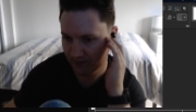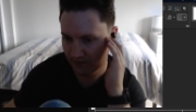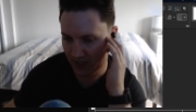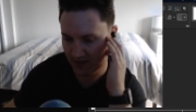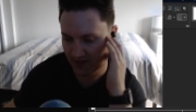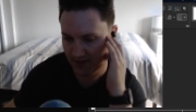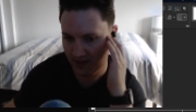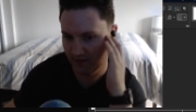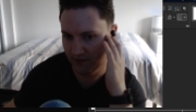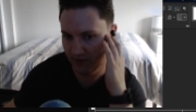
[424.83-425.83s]
because he's
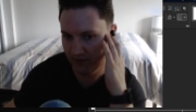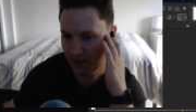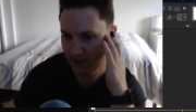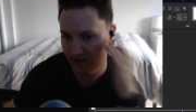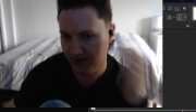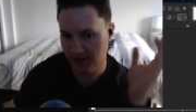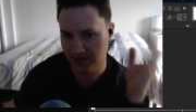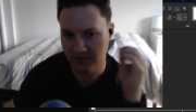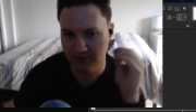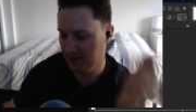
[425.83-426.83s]
safe, right? He just
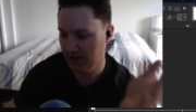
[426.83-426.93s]
kicks you.